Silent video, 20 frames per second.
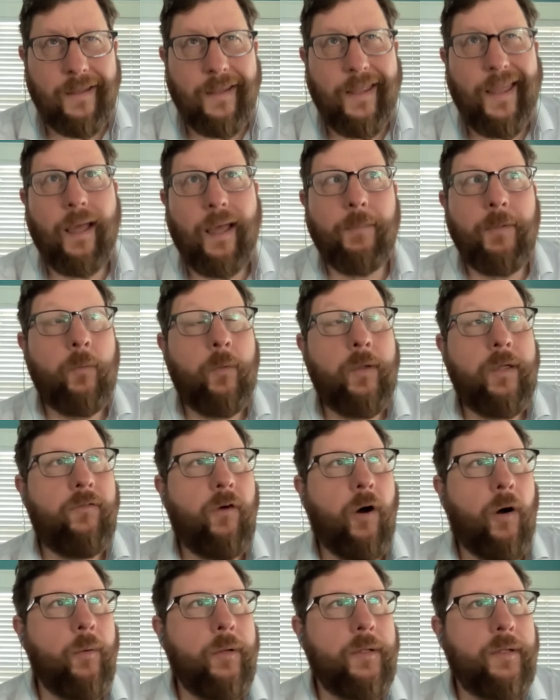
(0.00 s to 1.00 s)
Yeah, I mean, we've
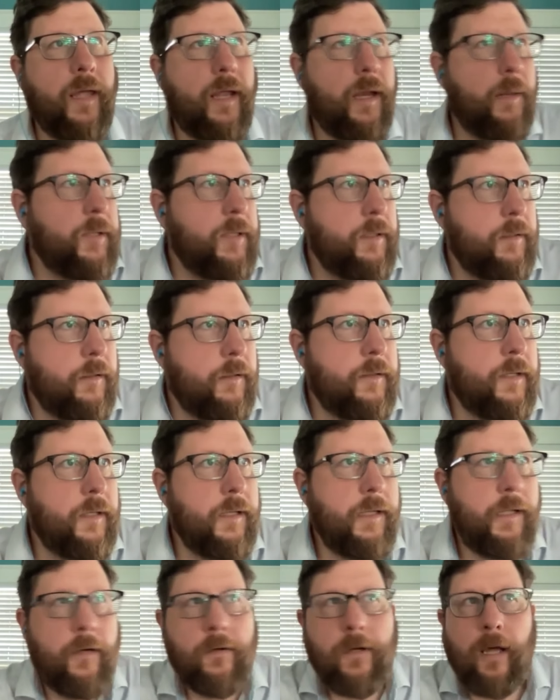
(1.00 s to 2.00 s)
always had. I mean, the
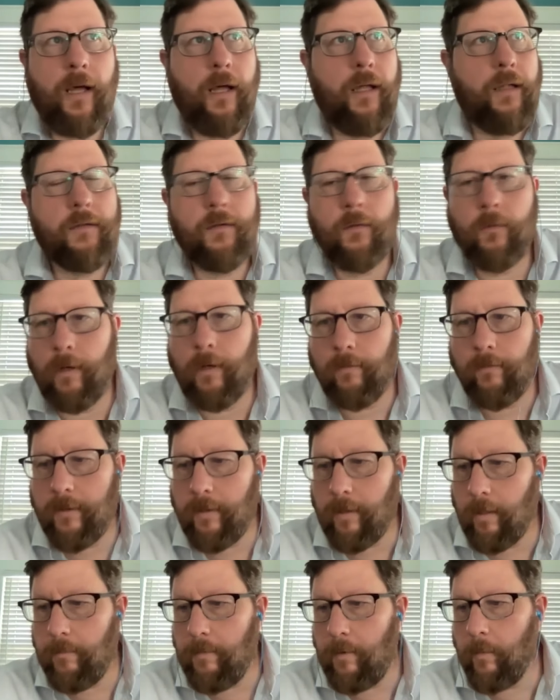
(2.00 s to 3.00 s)
neocons, or whatever
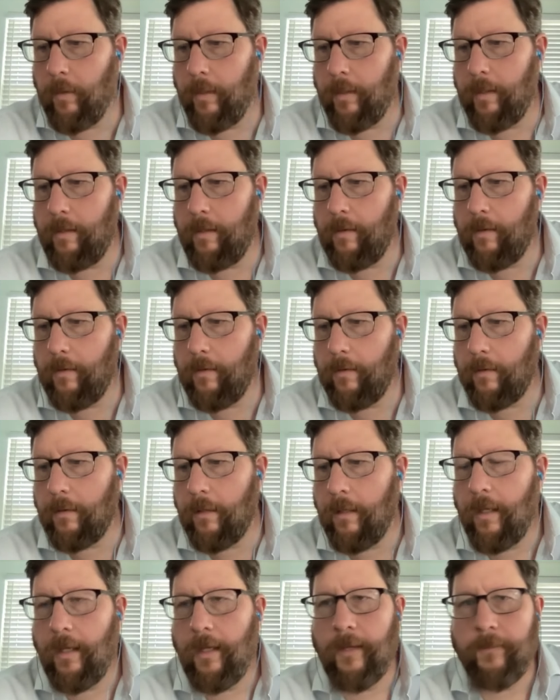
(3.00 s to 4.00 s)
term you want to
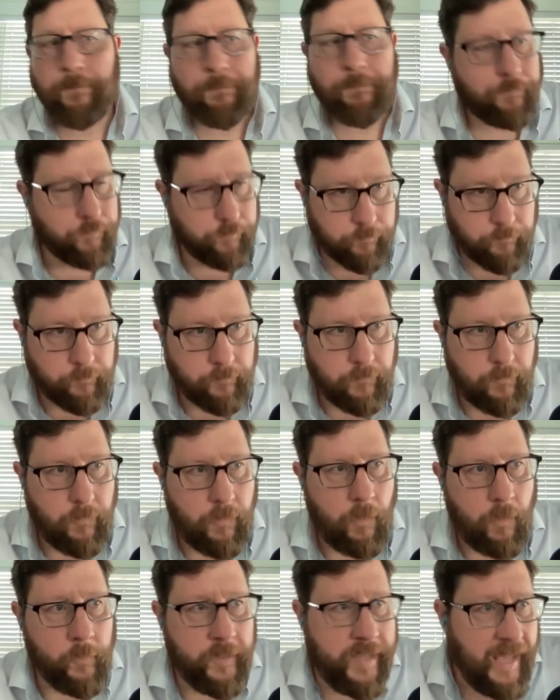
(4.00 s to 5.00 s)
use.
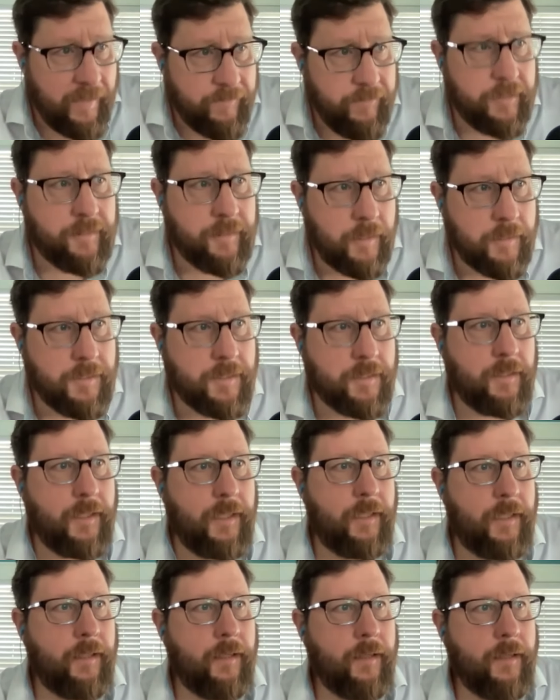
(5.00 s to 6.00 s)
We have
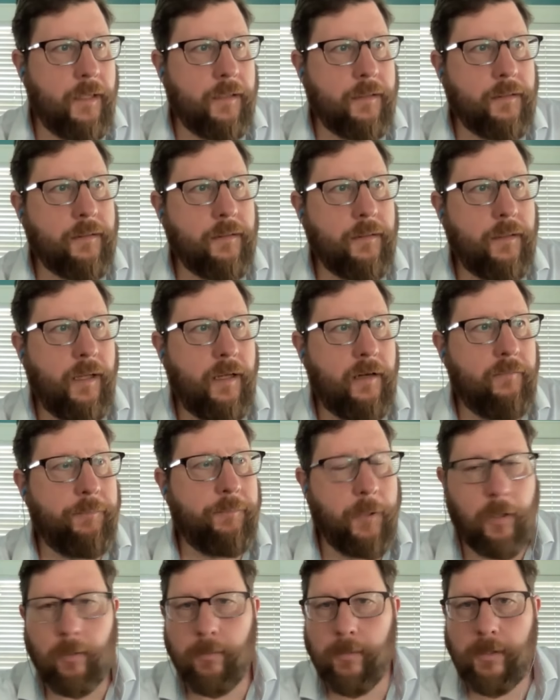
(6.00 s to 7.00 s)
essentially this kind of
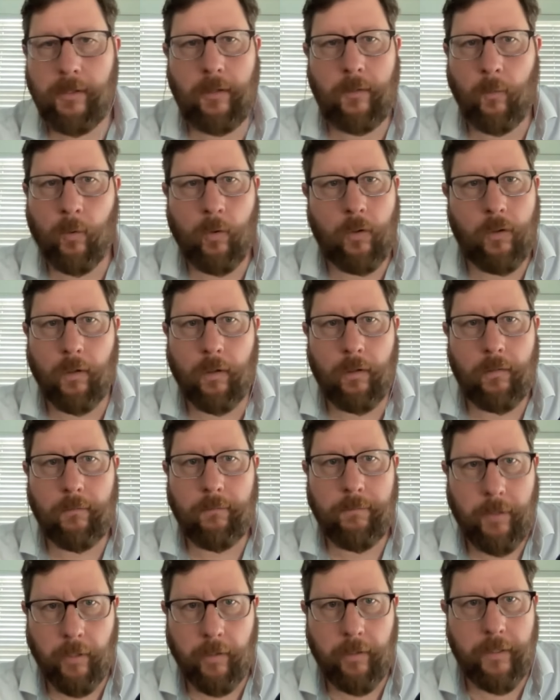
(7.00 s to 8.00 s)
permanent war
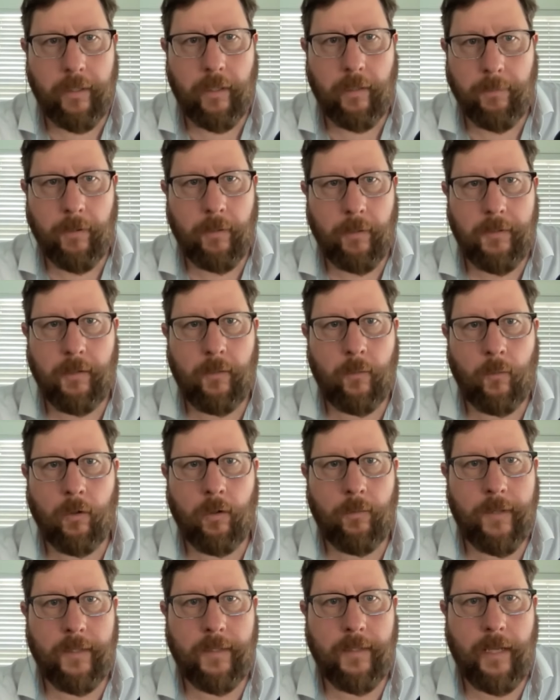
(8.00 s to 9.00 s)
party, a permanent
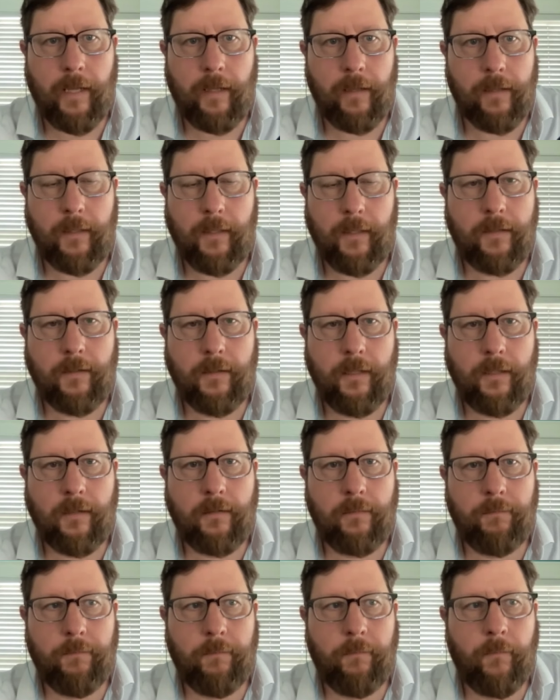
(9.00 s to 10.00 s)
war mentality.
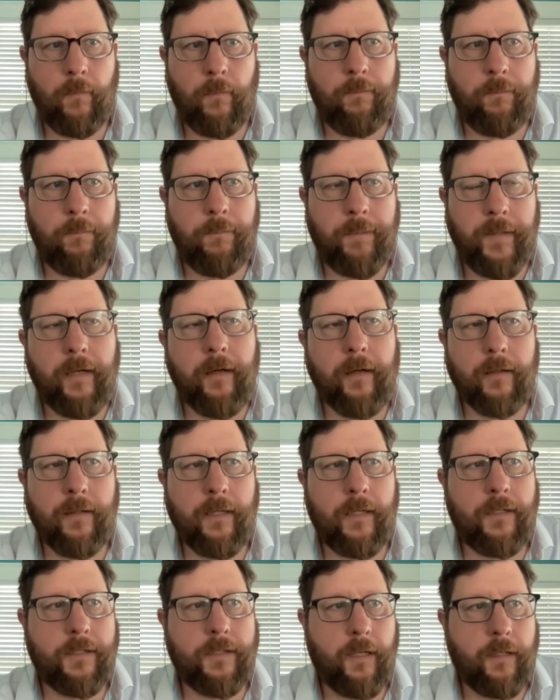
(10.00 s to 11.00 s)
It's bigger
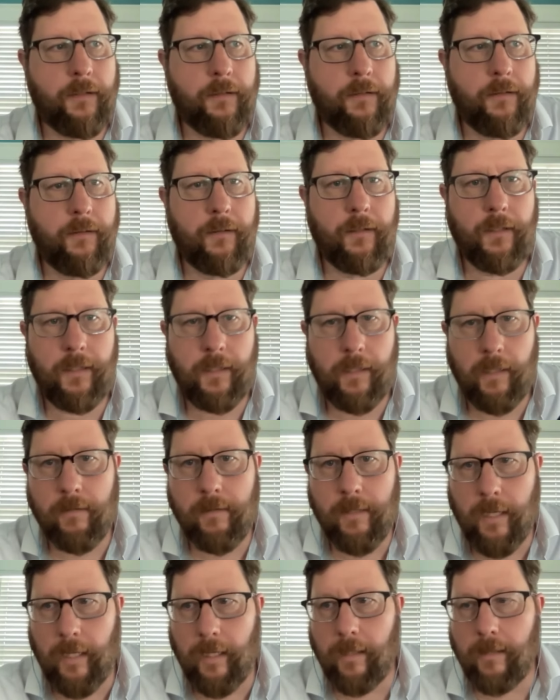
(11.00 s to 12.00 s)
than just the
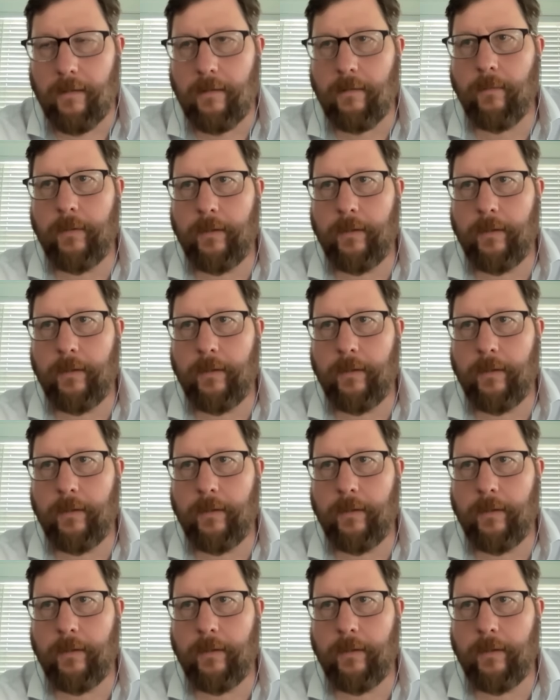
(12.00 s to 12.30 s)
neocons.